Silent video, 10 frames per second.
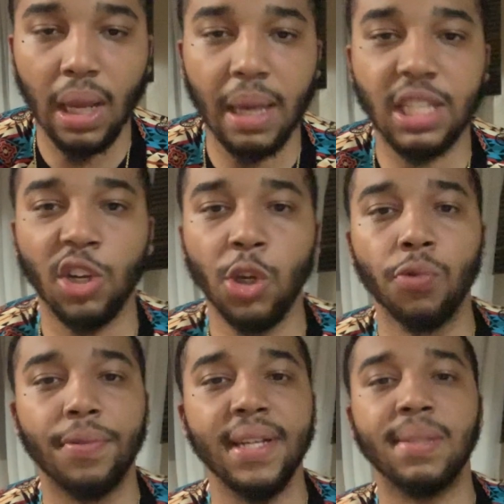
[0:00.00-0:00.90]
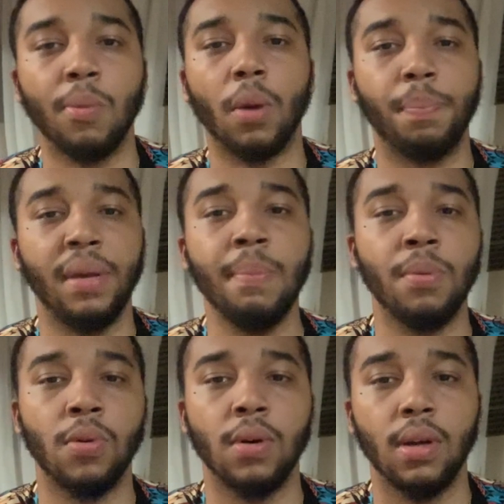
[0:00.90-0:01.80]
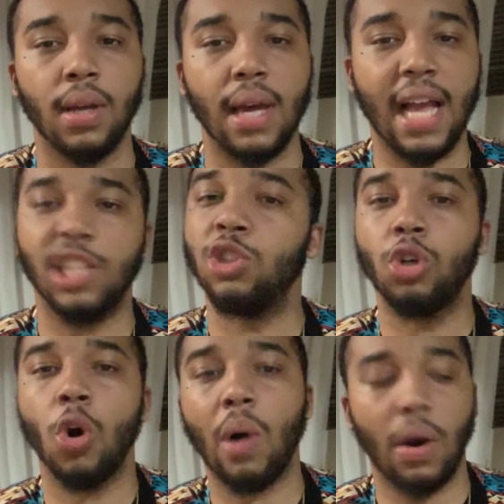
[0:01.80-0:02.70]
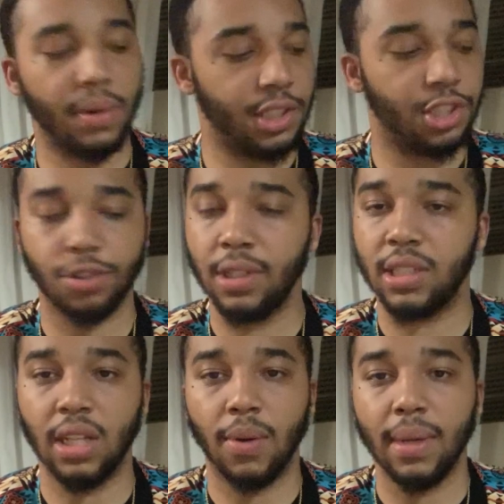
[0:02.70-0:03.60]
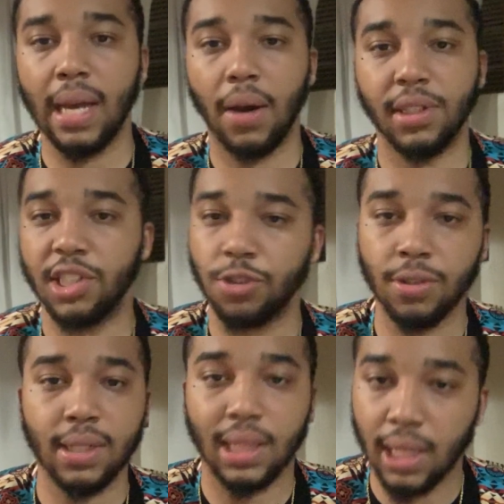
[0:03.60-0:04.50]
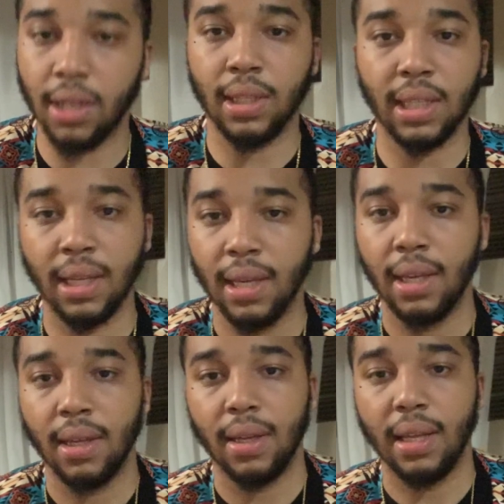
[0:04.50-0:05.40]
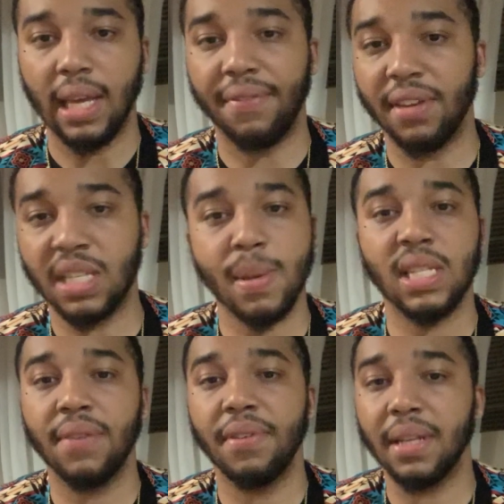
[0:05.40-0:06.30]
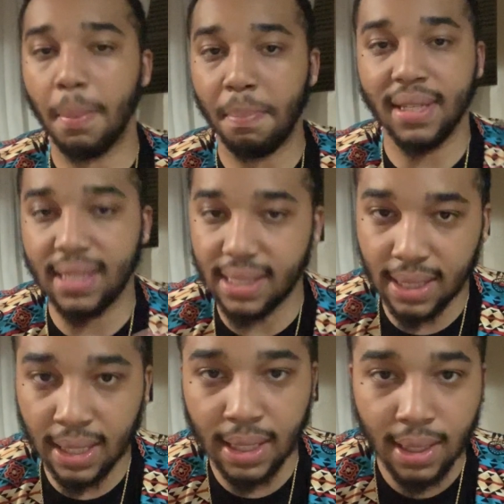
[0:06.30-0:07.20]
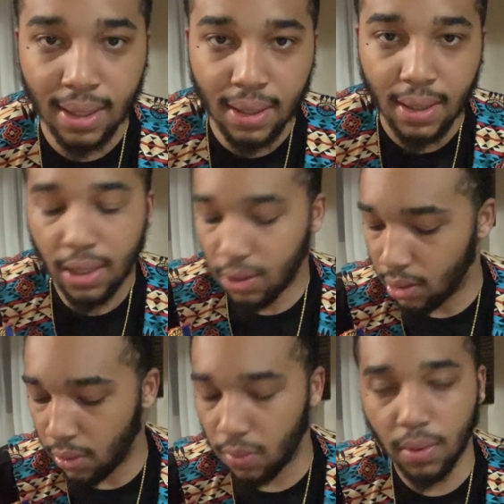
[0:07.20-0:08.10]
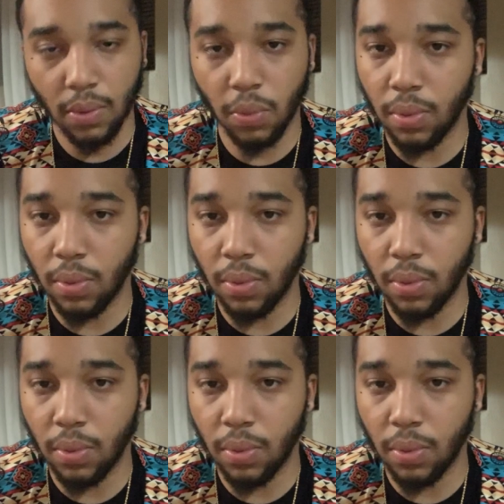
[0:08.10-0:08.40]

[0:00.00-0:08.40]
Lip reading: So you reach more people as you go out in the streets. Now, we out in the streets, literally. Especially if you're in a busy city, you know,